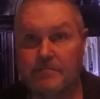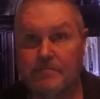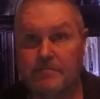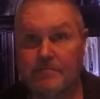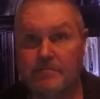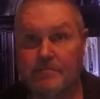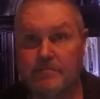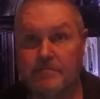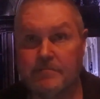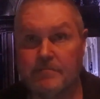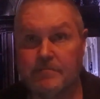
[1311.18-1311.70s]

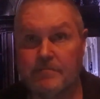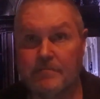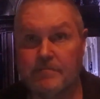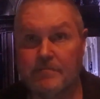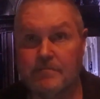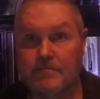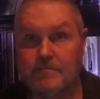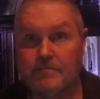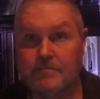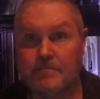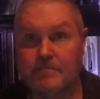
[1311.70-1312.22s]

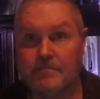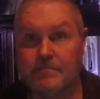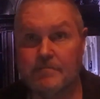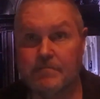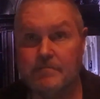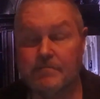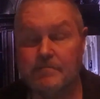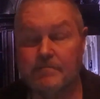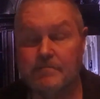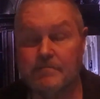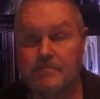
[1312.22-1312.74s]

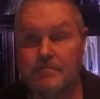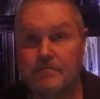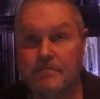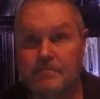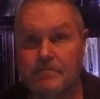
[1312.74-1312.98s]
(silence)